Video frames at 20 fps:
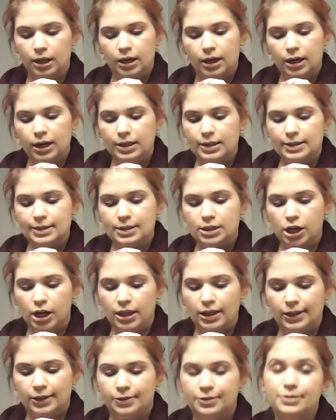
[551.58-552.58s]
in the shade
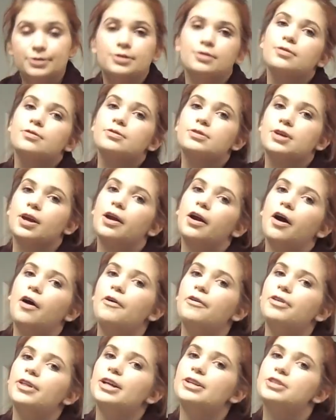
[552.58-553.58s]
Little Susie. Oh,
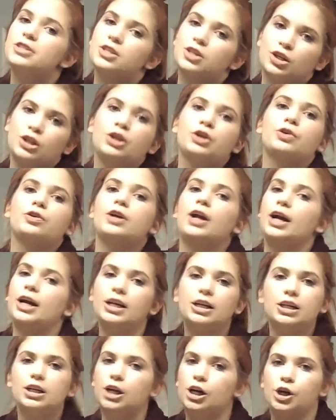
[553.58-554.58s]
that's cute. I
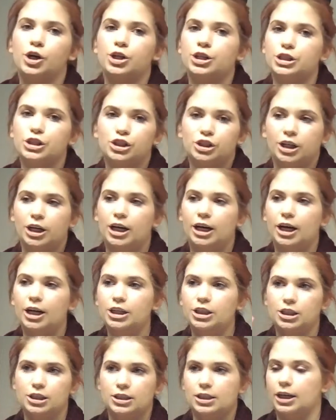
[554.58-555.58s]
did not know this shade. I
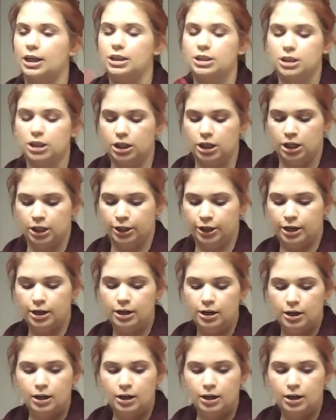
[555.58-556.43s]
just liked the color.